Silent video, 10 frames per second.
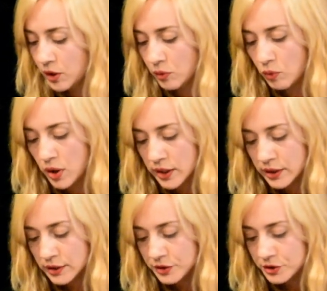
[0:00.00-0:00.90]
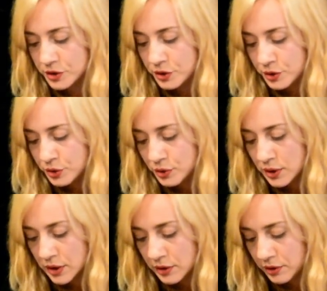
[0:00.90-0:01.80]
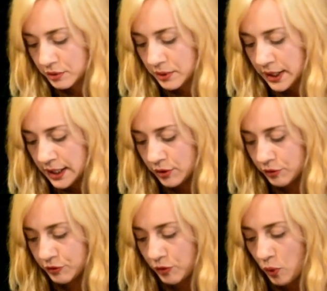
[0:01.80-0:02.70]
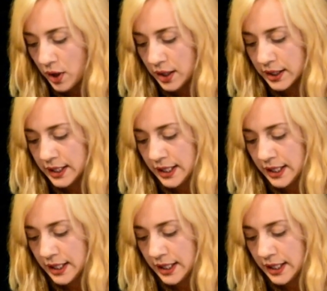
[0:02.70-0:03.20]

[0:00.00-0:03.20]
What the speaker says: 1, 2, 3, 4.